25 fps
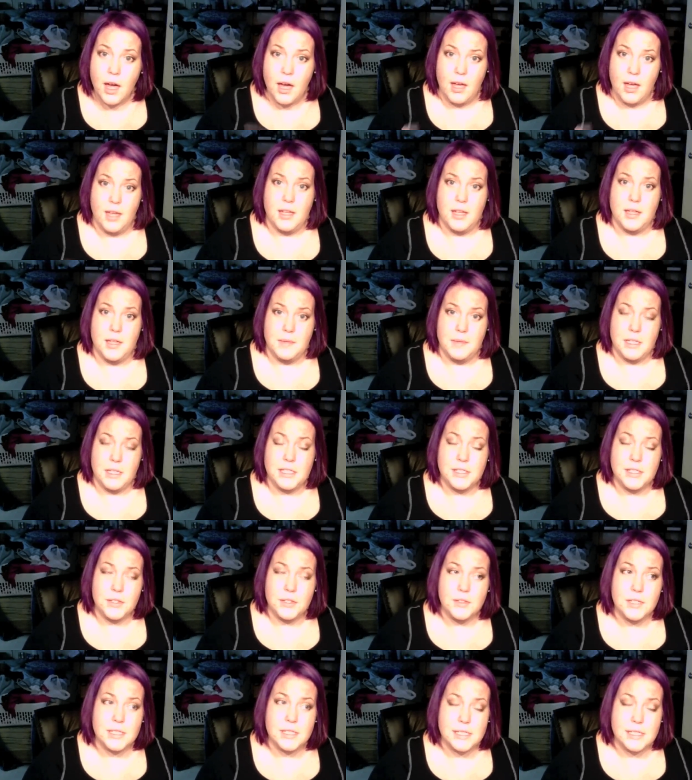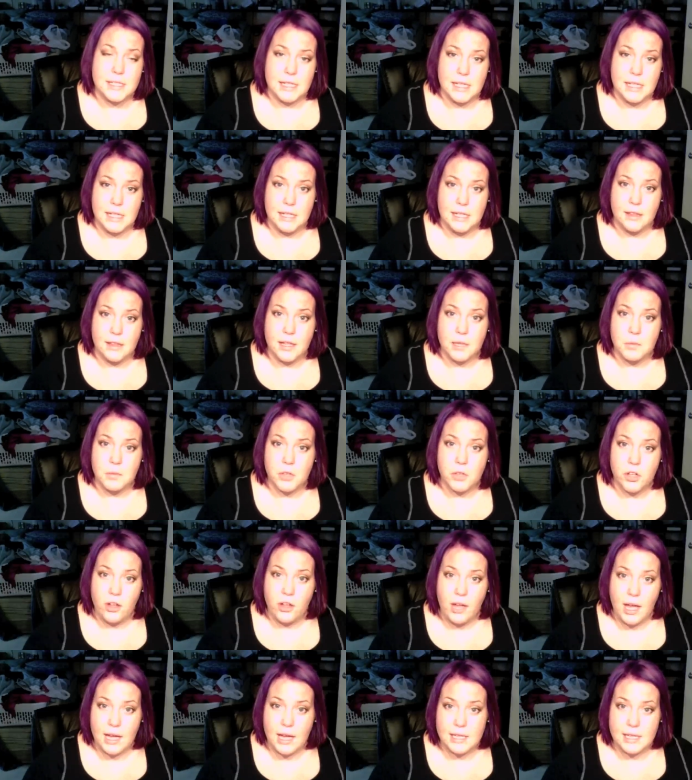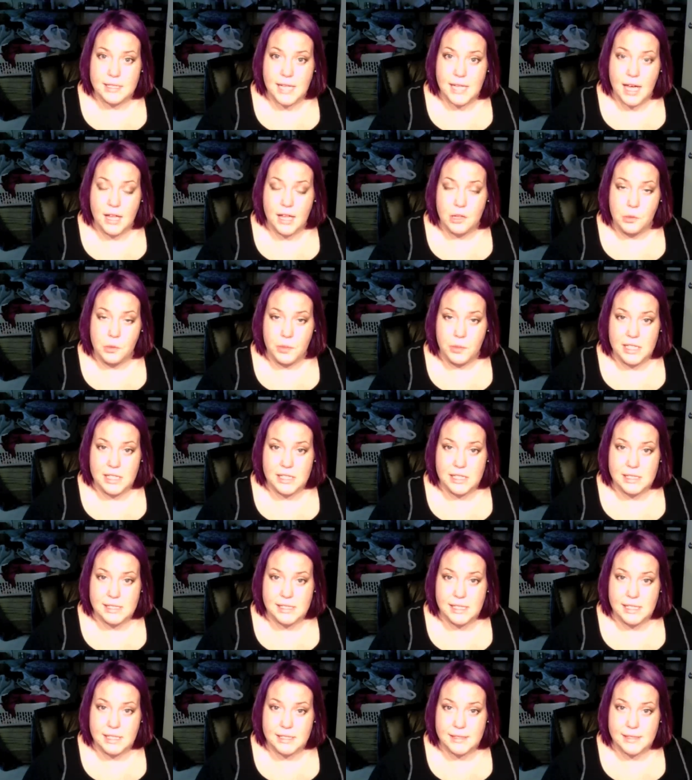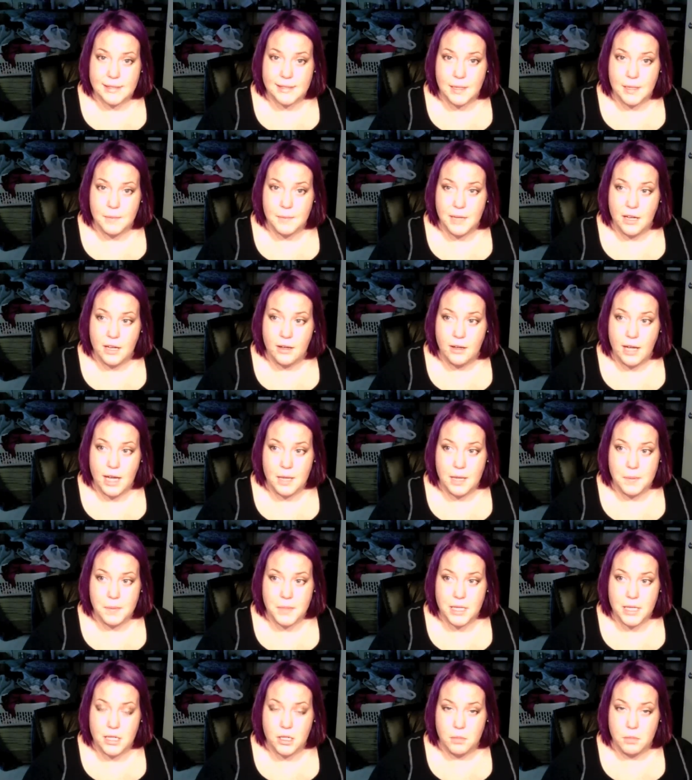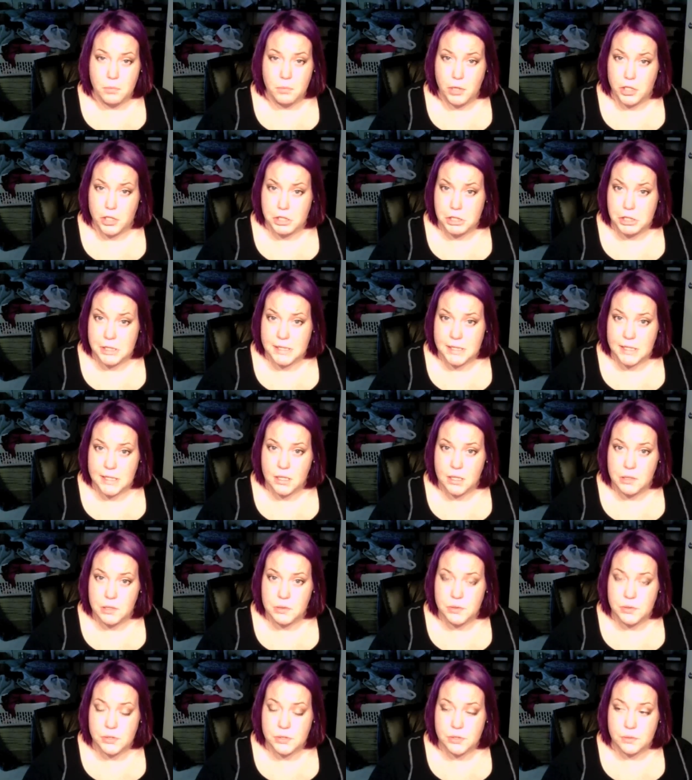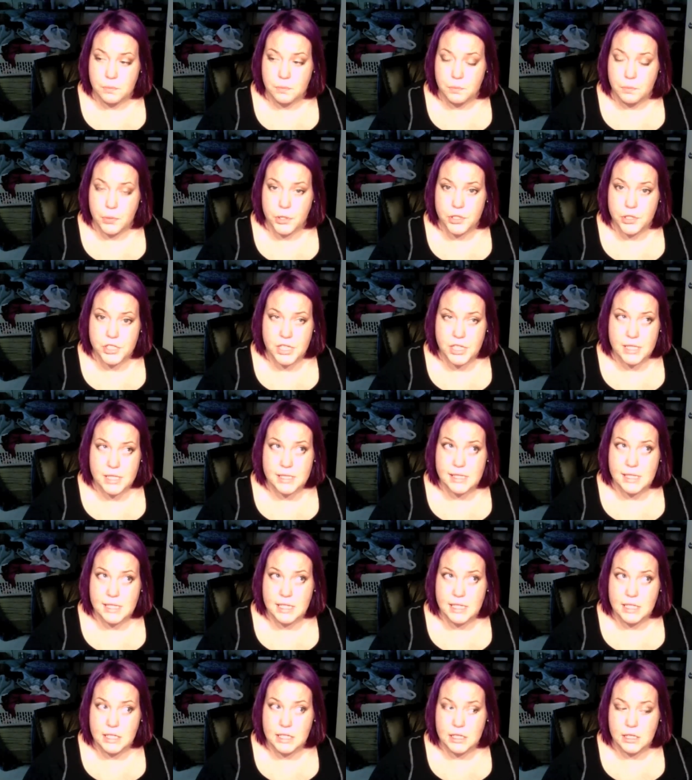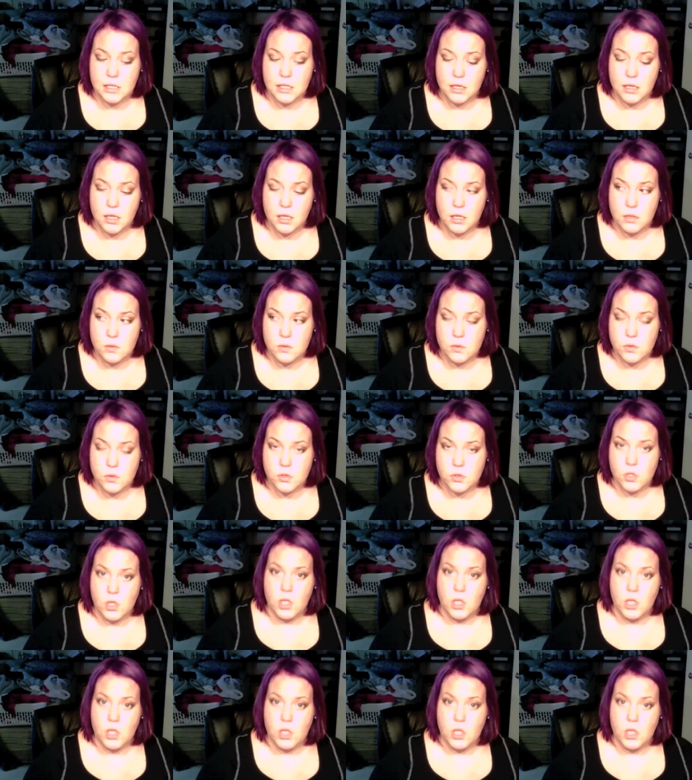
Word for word: Um, as soon as the Glamour Doll Eyes Halloween sets come out, I plan on purchasing those. Purchasing those?